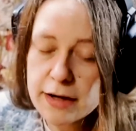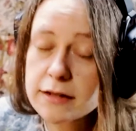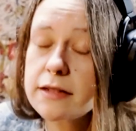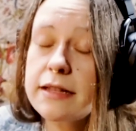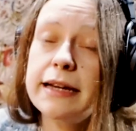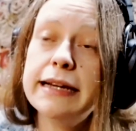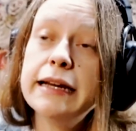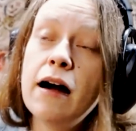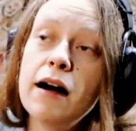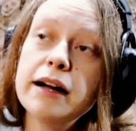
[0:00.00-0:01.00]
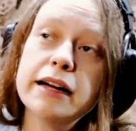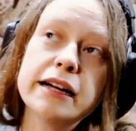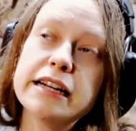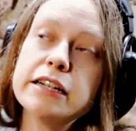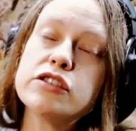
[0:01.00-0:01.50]
Today I
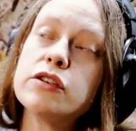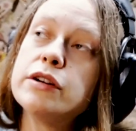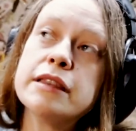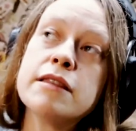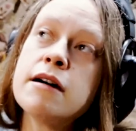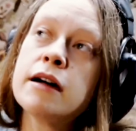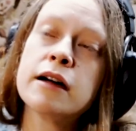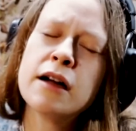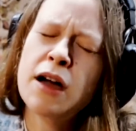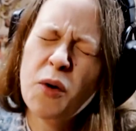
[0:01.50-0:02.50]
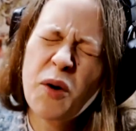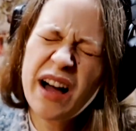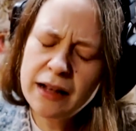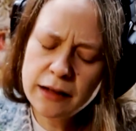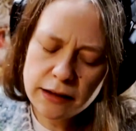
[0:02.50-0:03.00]
joined the
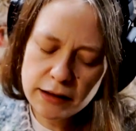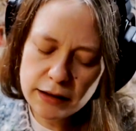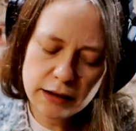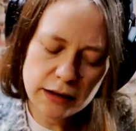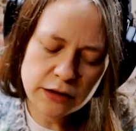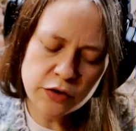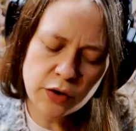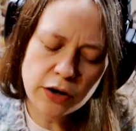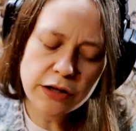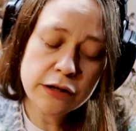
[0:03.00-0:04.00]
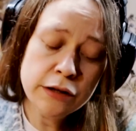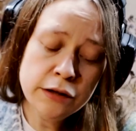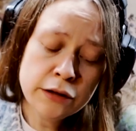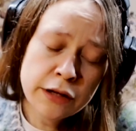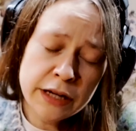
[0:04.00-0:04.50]

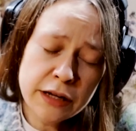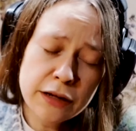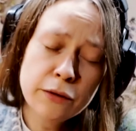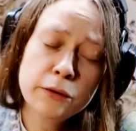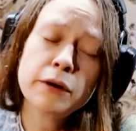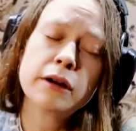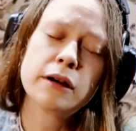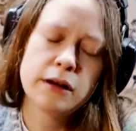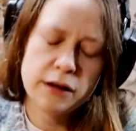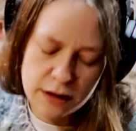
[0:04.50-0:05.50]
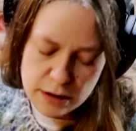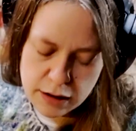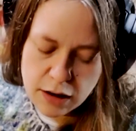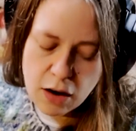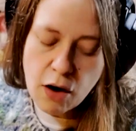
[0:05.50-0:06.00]
well-trodden queue
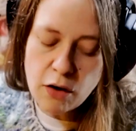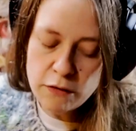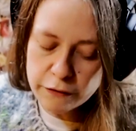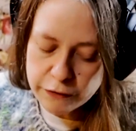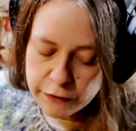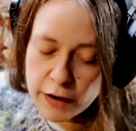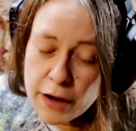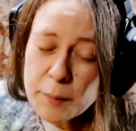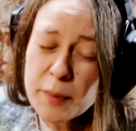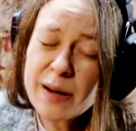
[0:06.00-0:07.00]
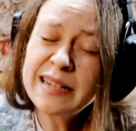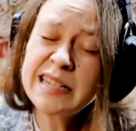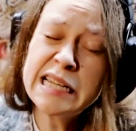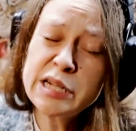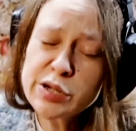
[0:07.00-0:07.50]
of
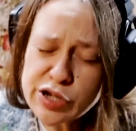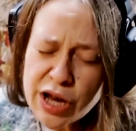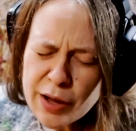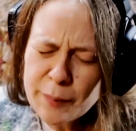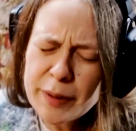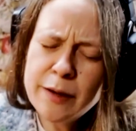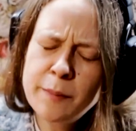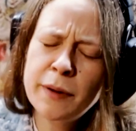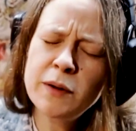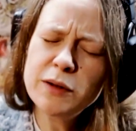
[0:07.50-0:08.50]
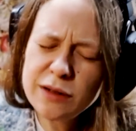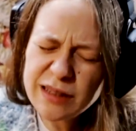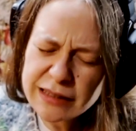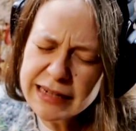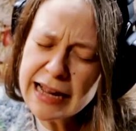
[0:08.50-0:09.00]
British
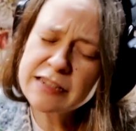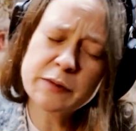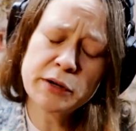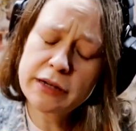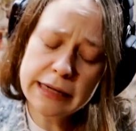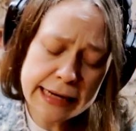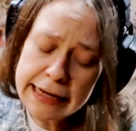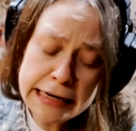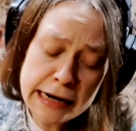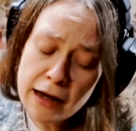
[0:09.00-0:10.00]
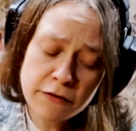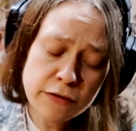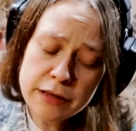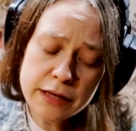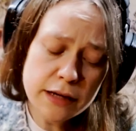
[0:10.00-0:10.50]
people desperately in
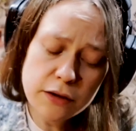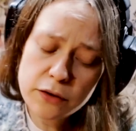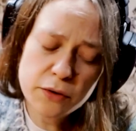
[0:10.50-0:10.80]
love with you,